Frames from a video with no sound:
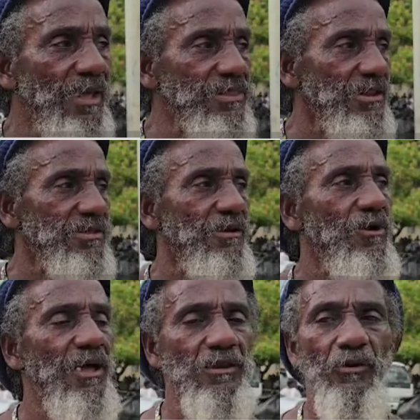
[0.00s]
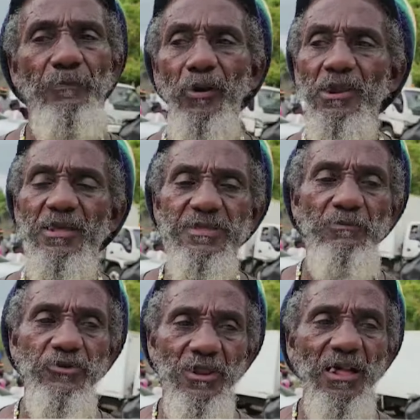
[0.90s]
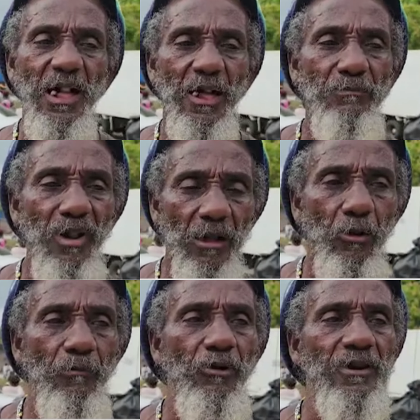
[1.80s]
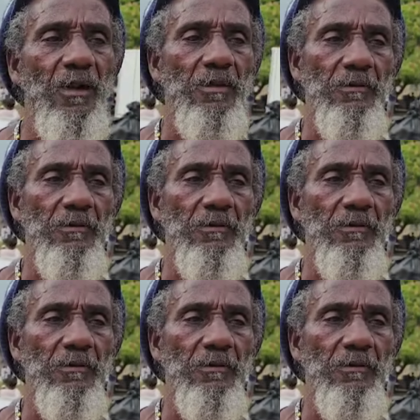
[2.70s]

I tell us right now, the police them should have called back up, brother.